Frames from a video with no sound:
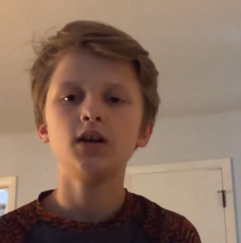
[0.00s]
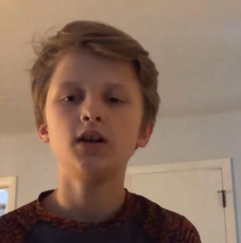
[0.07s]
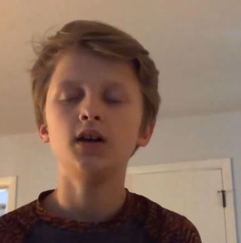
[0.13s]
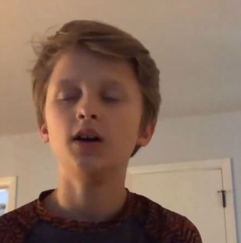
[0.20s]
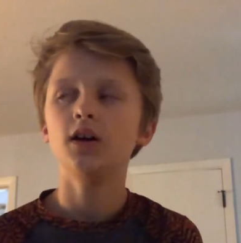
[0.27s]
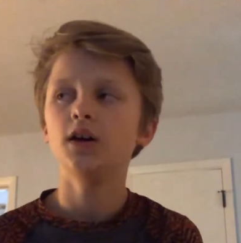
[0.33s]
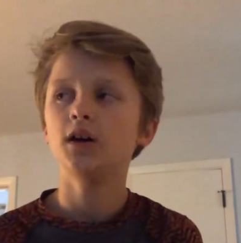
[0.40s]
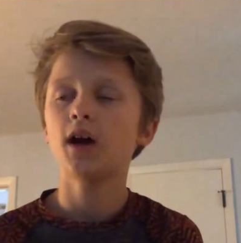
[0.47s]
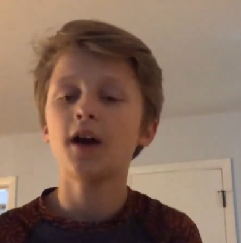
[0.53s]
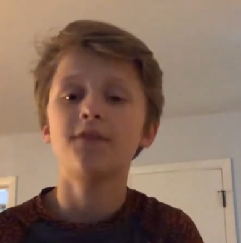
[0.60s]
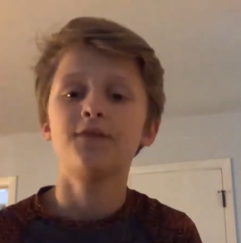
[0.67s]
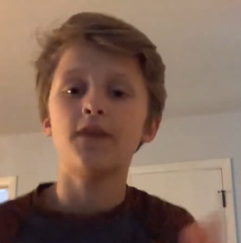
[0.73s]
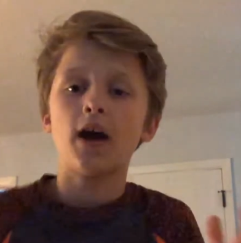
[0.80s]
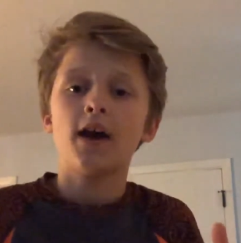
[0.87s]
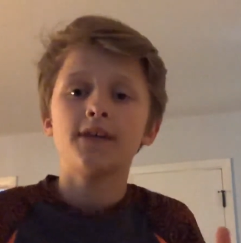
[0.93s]
I
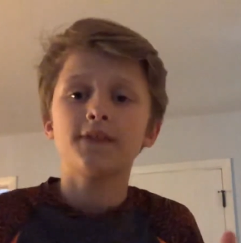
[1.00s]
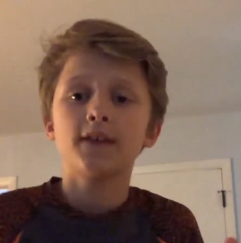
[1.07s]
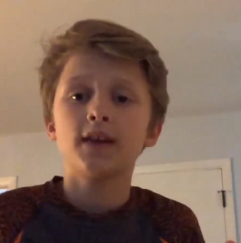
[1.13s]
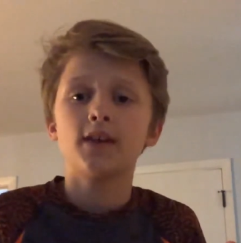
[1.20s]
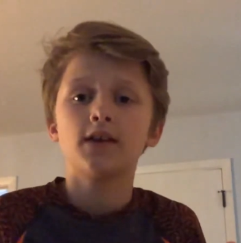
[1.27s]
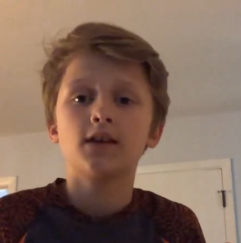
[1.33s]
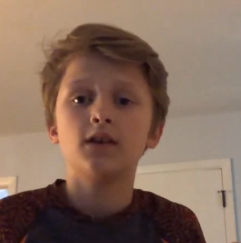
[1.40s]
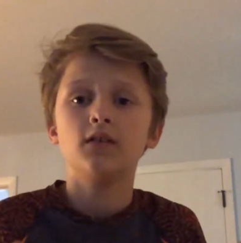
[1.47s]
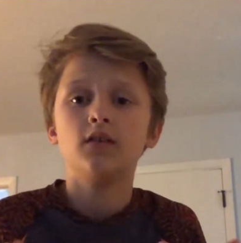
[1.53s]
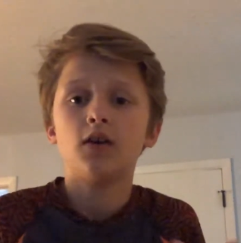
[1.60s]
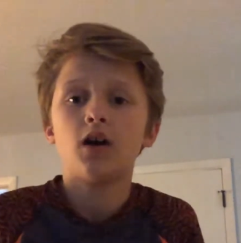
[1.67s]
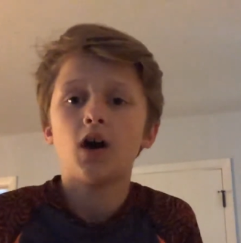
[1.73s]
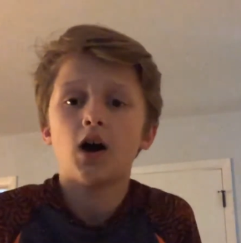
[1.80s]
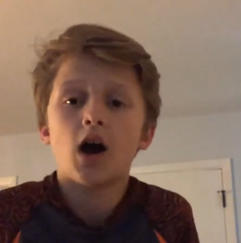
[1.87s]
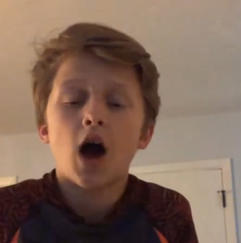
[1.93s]
think
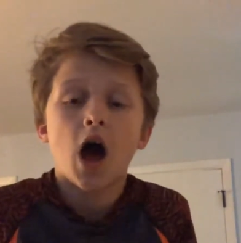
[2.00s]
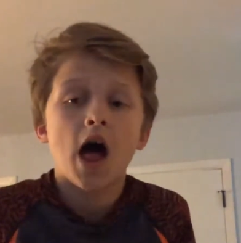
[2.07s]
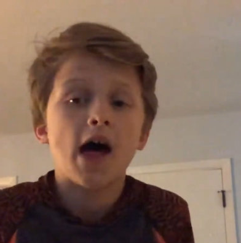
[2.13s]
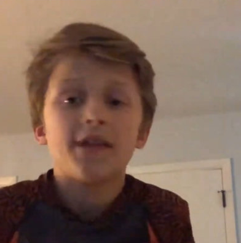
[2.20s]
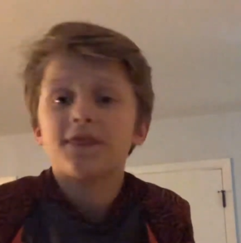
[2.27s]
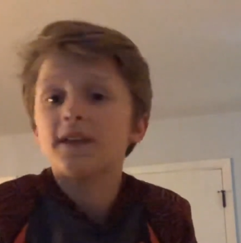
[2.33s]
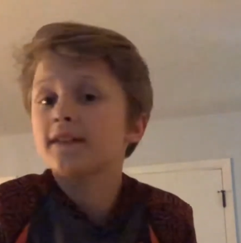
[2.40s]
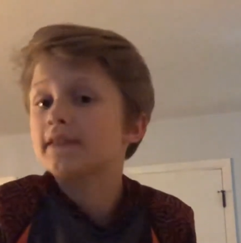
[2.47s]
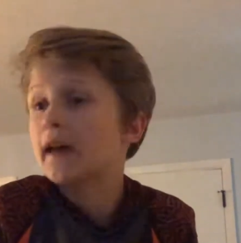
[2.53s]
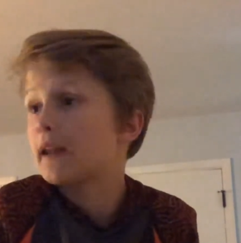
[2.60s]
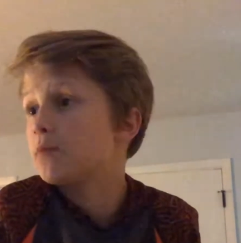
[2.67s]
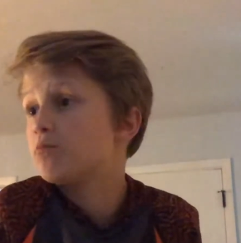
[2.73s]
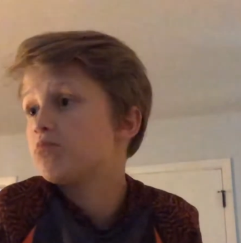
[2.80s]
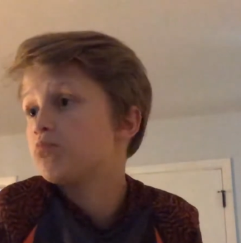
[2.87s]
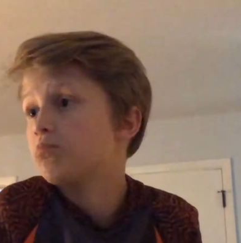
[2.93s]
that he
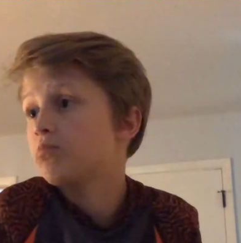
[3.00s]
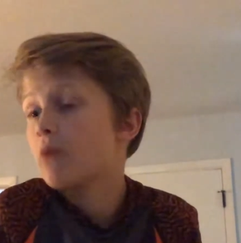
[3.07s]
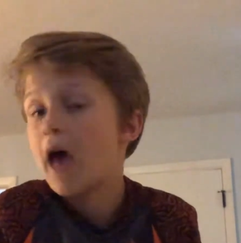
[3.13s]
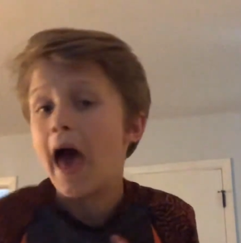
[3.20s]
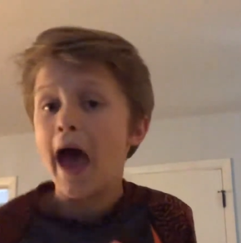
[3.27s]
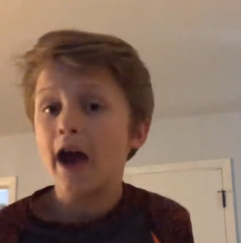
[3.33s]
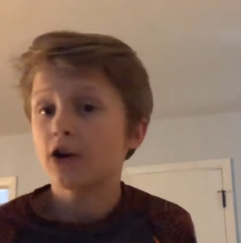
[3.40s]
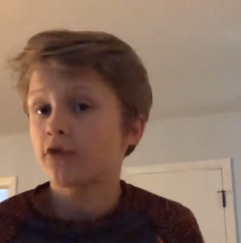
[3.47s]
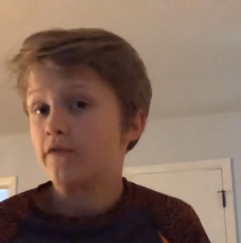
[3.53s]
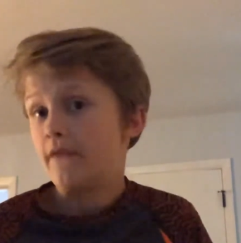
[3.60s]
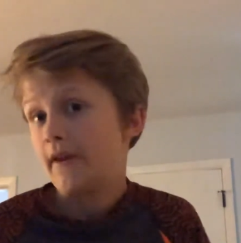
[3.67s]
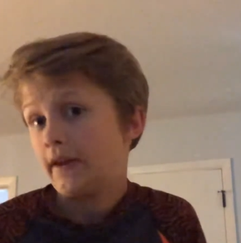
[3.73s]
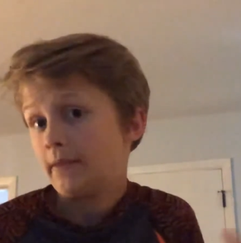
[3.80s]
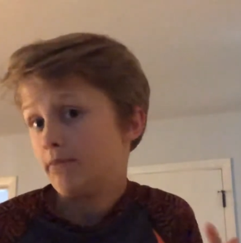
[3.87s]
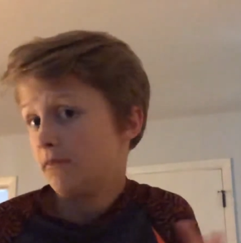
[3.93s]

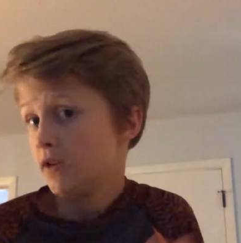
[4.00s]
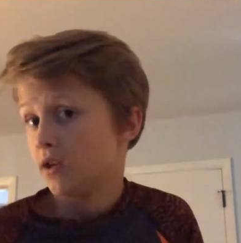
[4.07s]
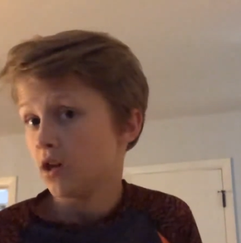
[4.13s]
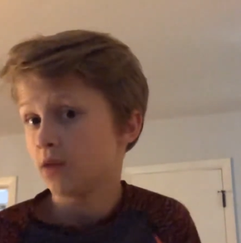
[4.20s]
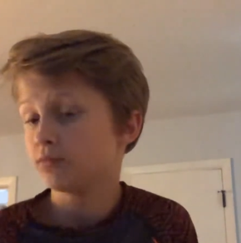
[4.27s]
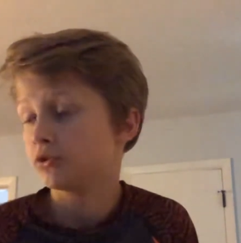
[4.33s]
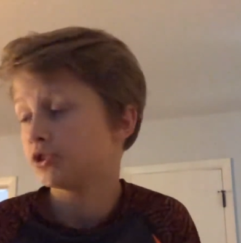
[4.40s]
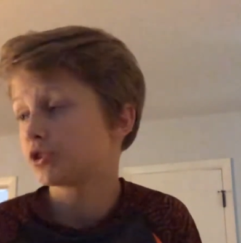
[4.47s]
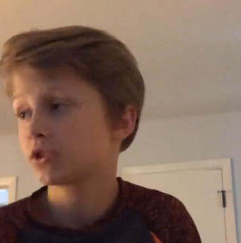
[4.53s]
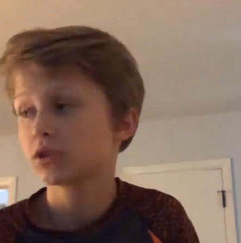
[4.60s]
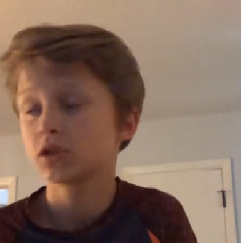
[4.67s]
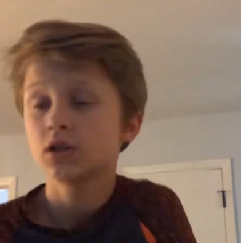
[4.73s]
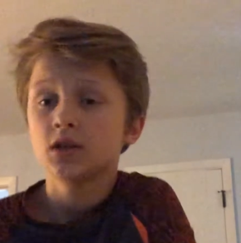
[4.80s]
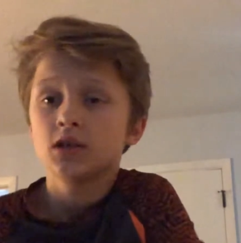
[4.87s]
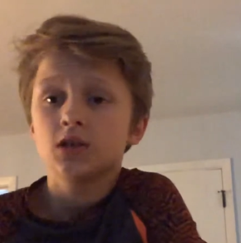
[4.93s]
aggravated me. I'm just
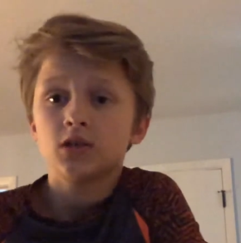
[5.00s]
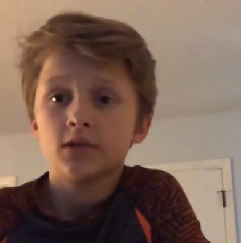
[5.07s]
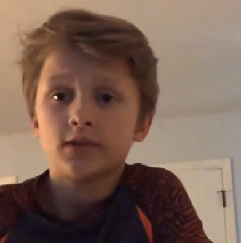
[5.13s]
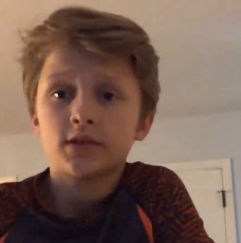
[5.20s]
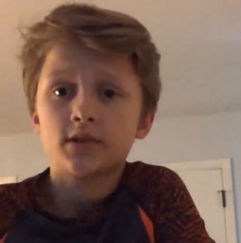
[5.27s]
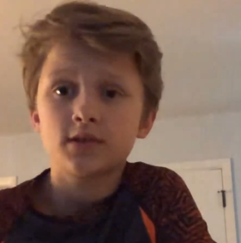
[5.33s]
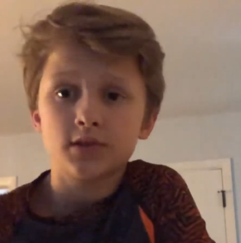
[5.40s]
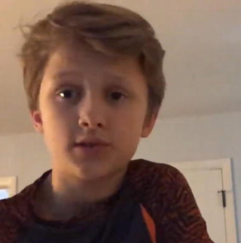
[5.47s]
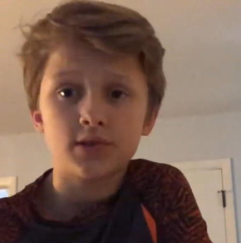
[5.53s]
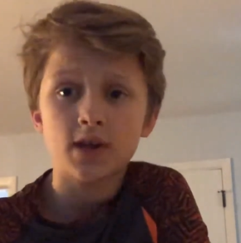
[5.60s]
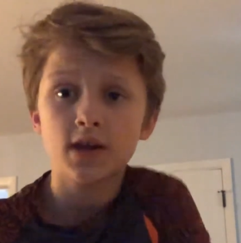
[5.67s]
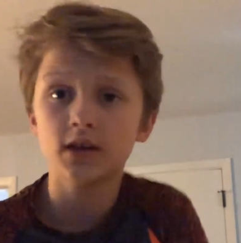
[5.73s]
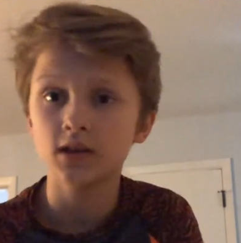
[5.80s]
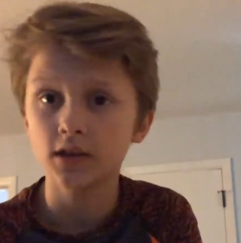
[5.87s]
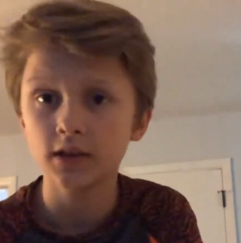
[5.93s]

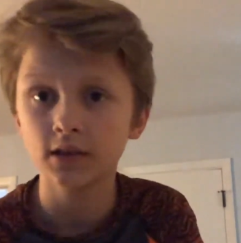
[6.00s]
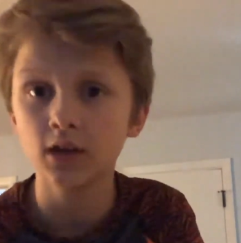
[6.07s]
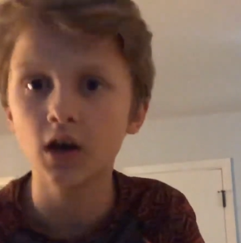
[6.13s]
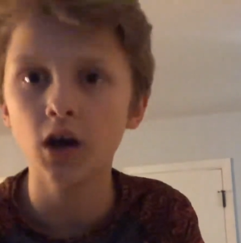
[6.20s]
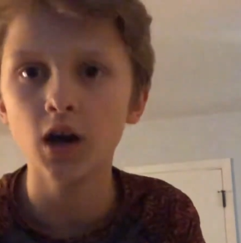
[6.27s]
saying.